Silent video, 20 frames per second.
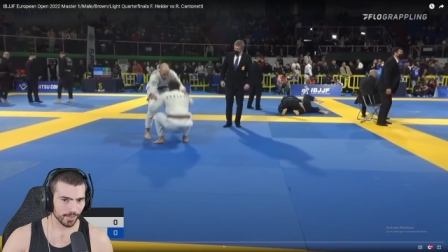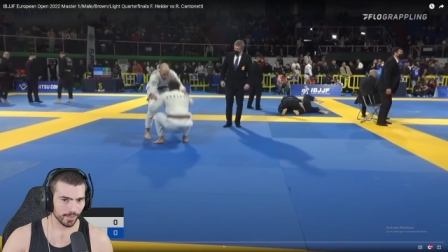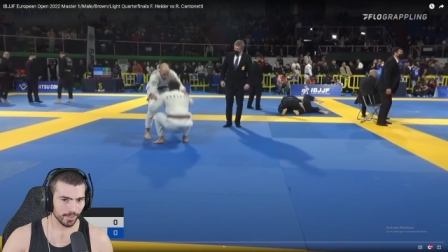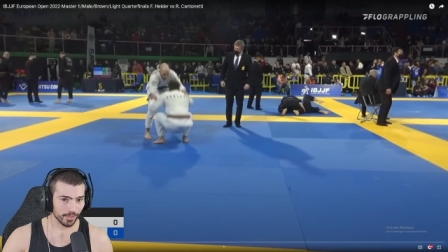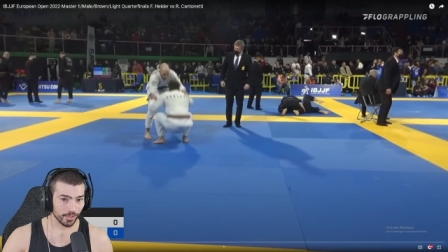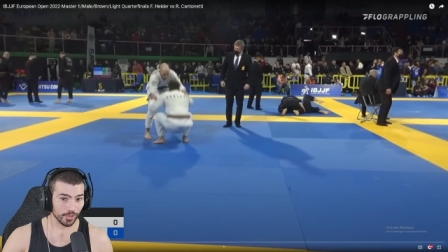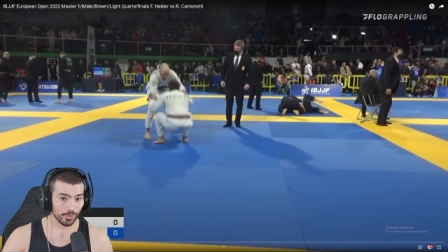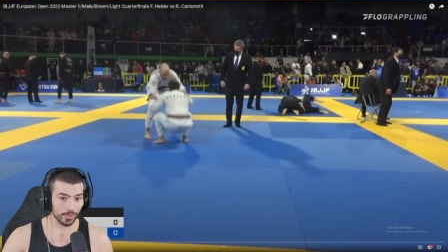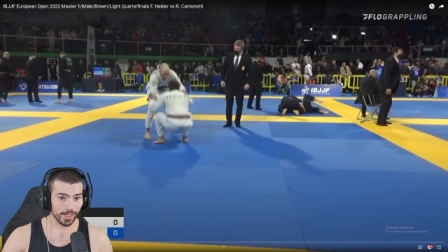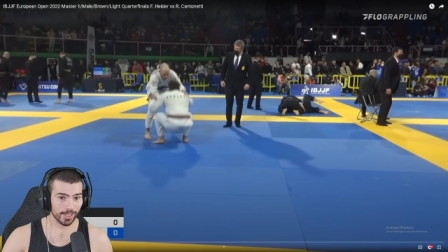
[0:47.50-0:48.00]

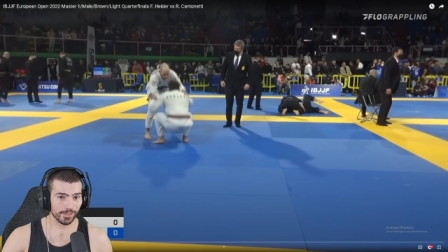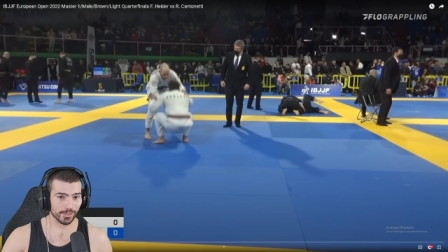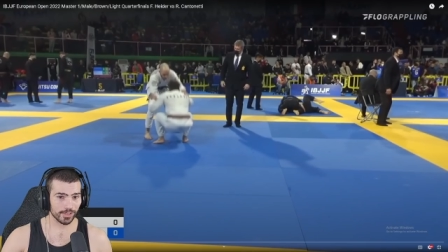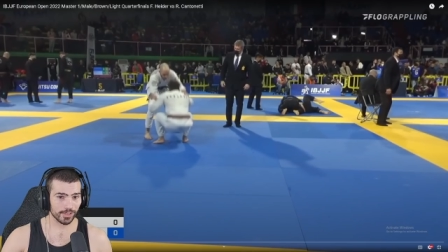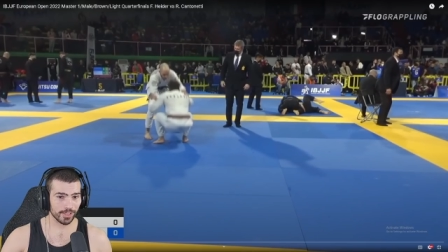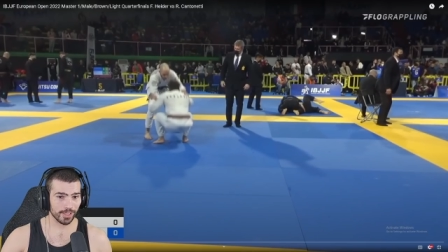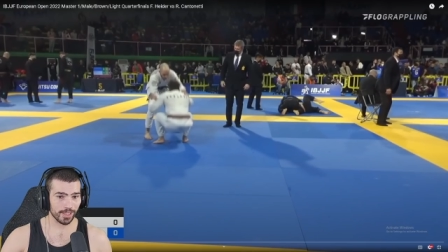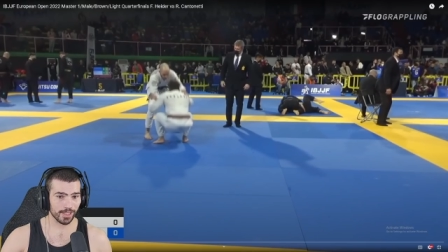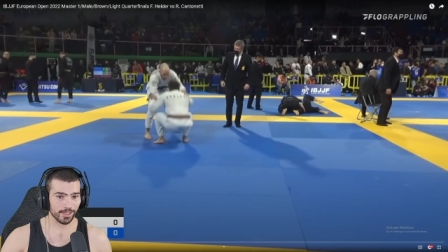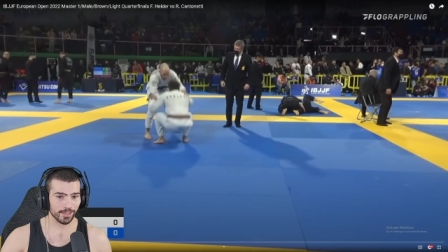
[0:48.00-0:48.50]
You
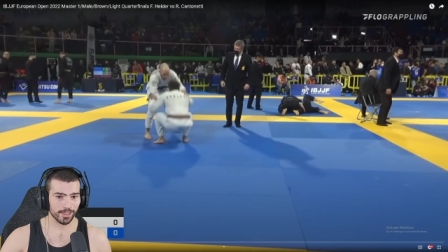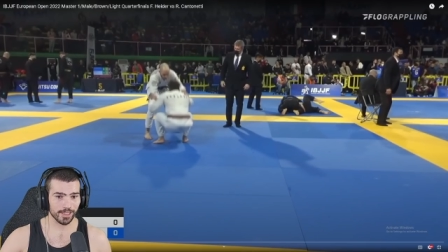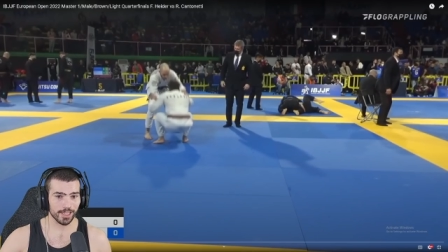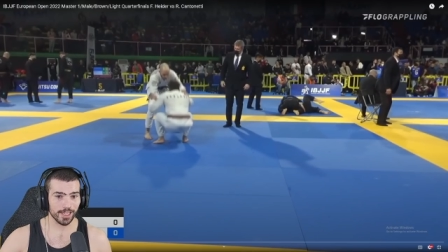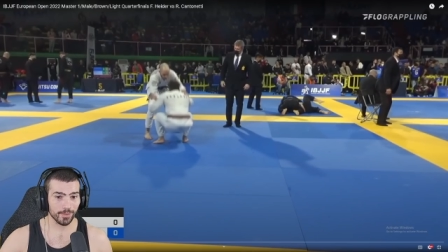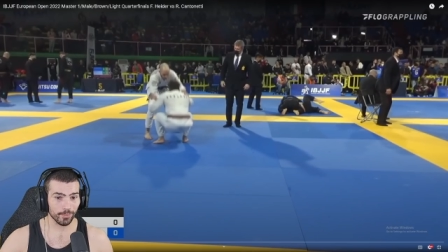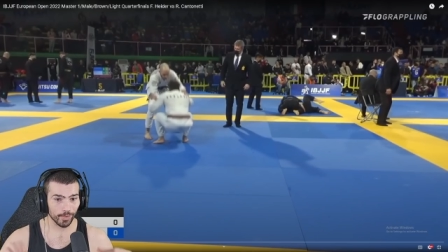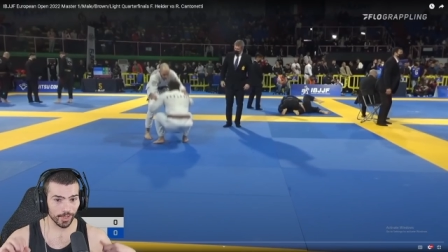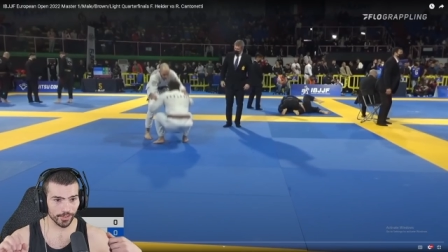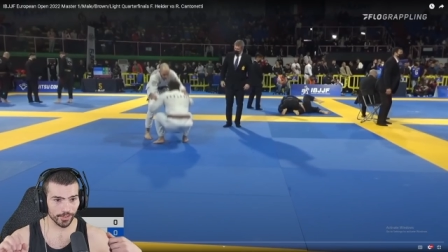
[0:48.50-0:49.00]
hesitate.
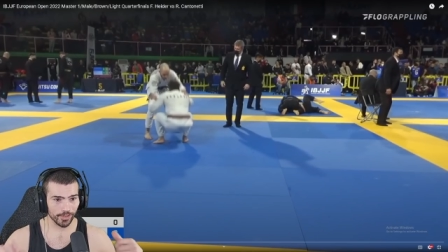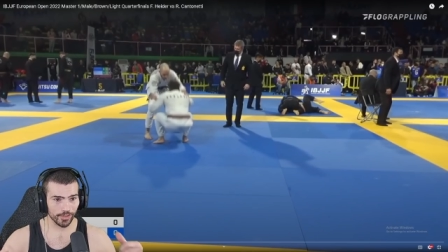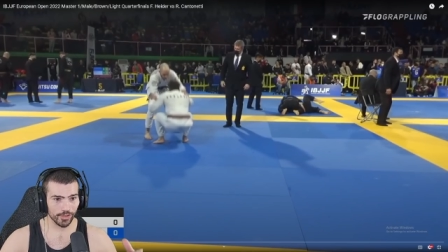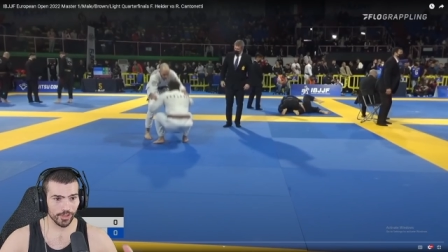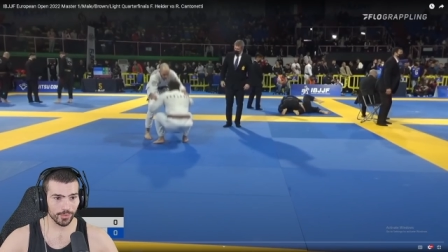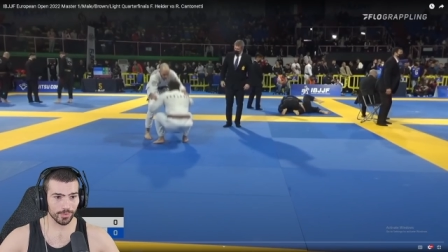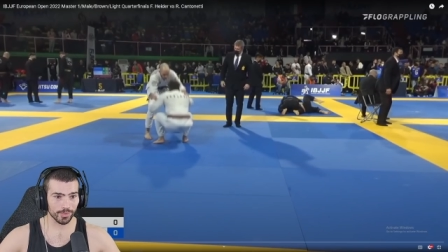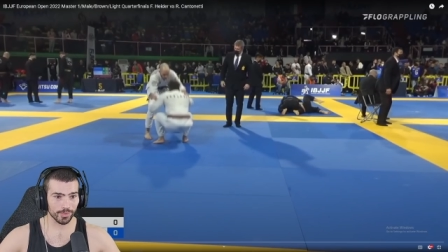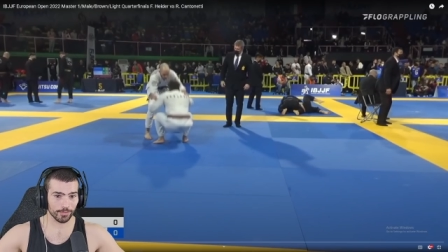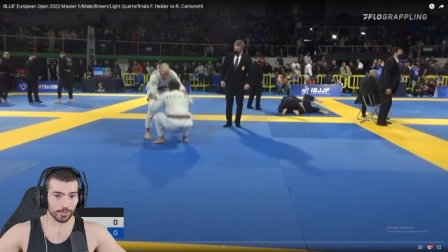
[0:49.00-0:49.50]
He walks at
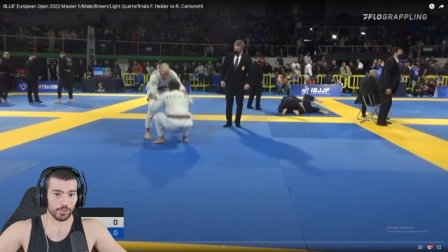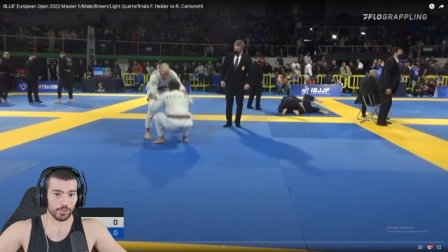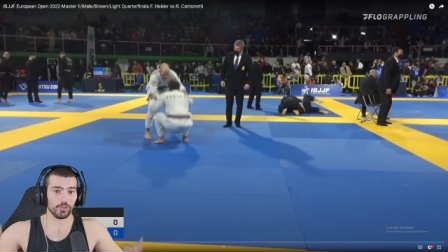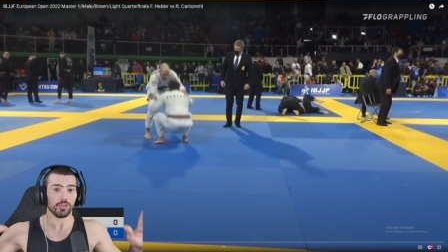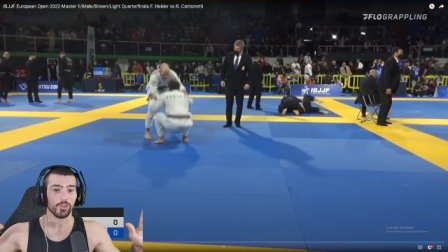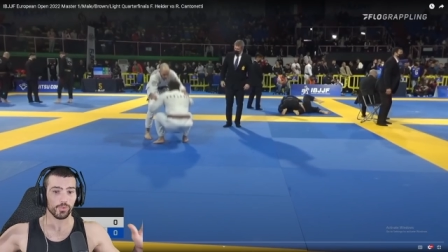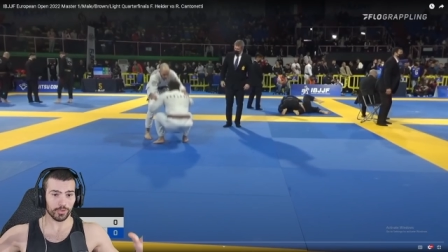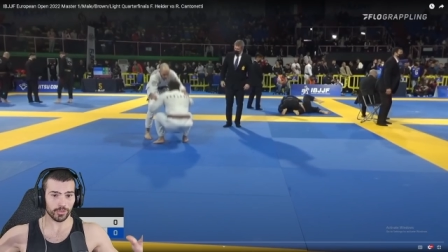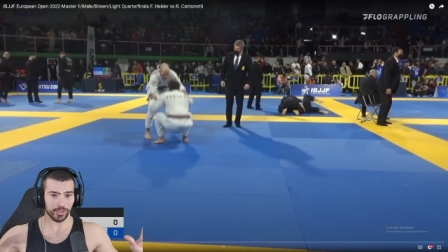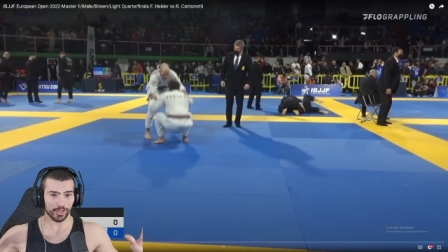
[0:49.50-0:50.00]
you and the first thing you
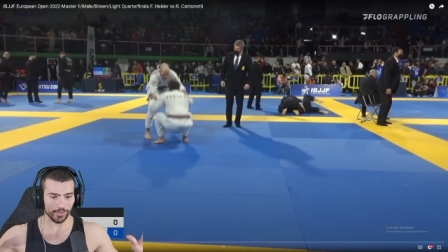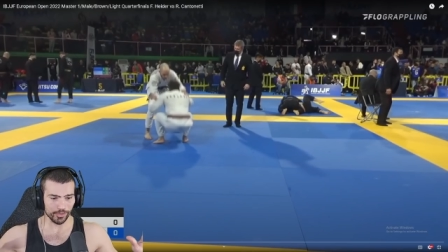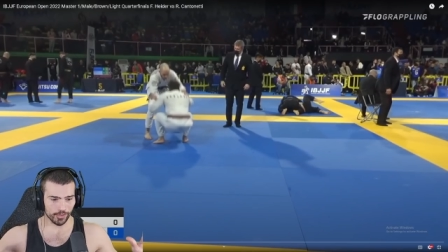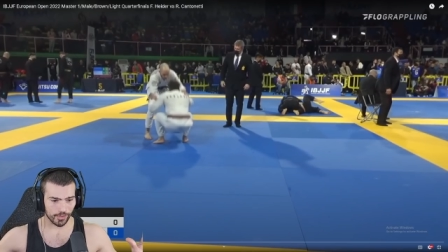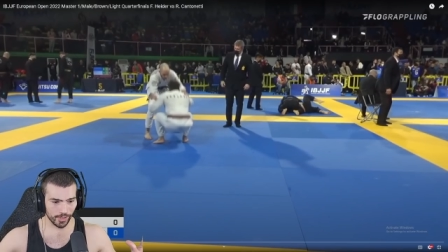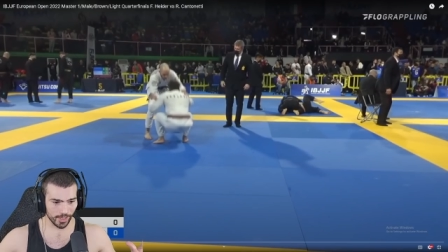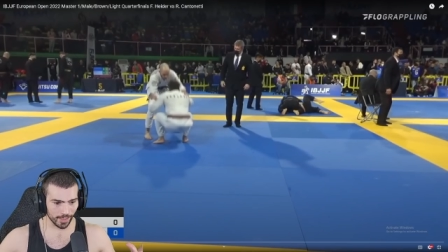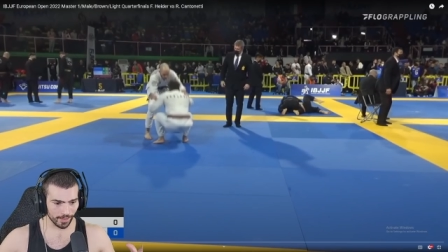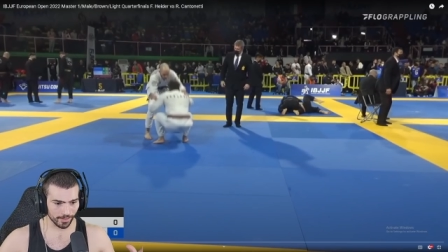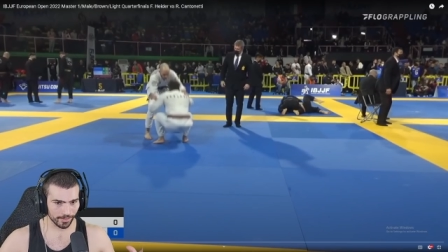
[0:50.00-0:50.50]
do is, oh
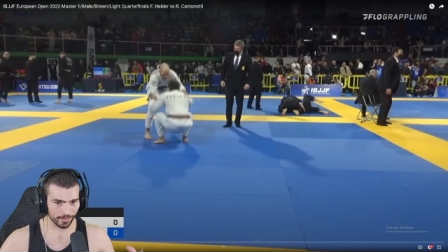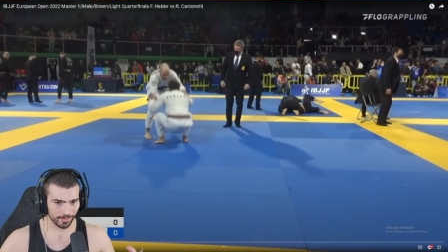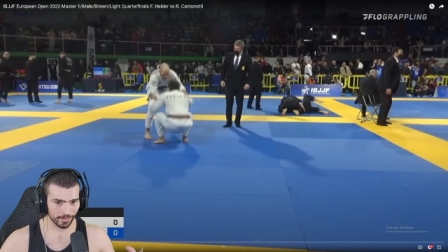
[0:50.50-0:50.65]
shit.